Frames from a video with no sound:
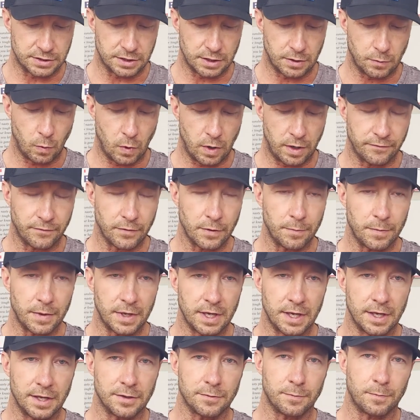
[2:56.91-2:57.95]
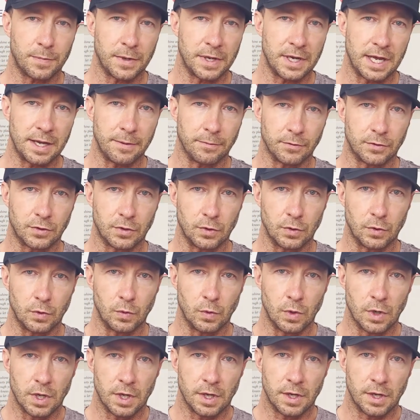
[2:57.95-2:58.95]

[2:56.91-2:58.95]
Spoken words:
And one of them is being able to